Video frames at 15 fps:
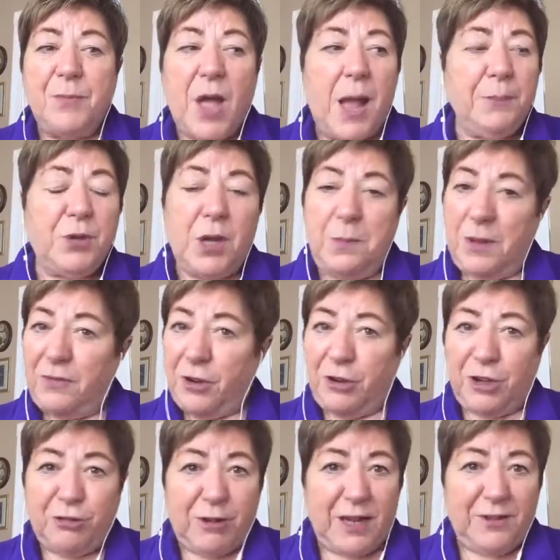I'm going to be
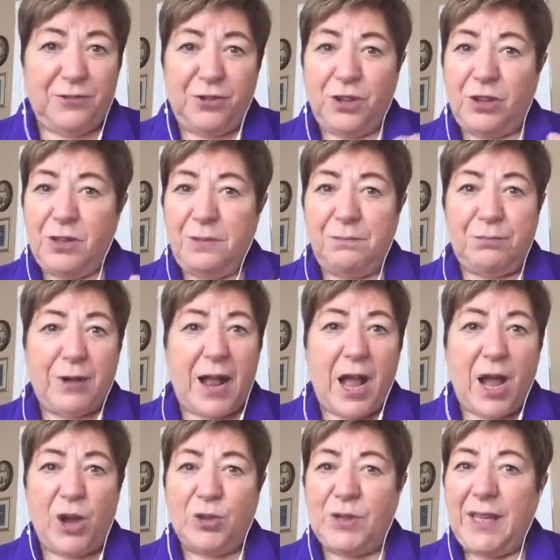very grateful,
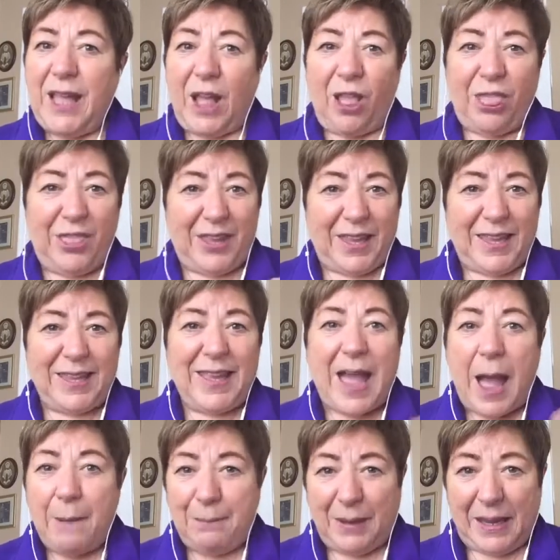proud, healthy,
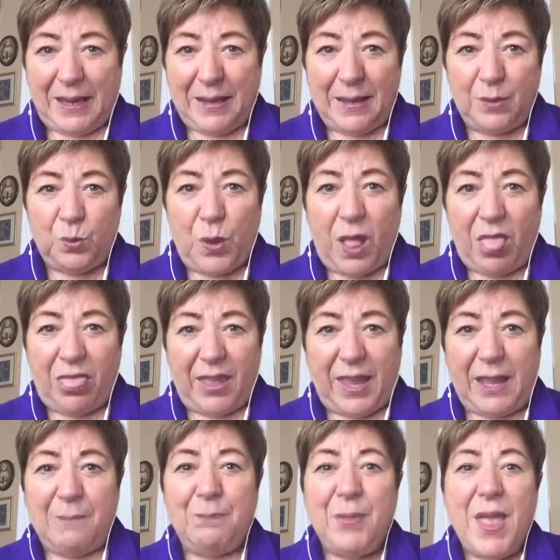happy, and
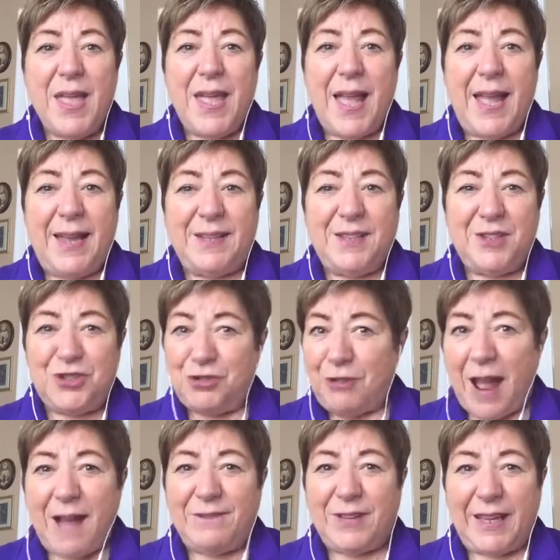wealthy, and
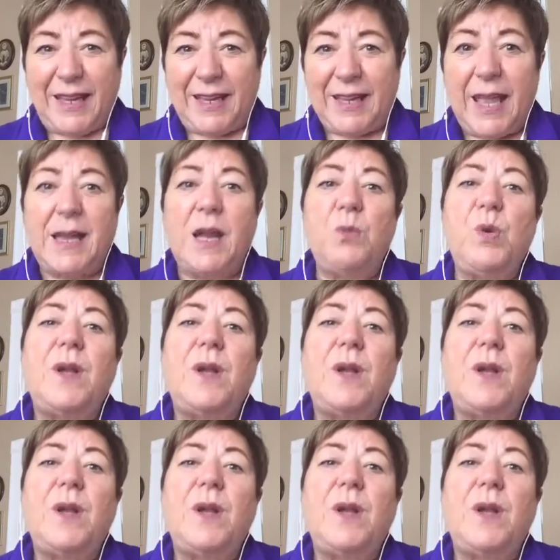traveling. And I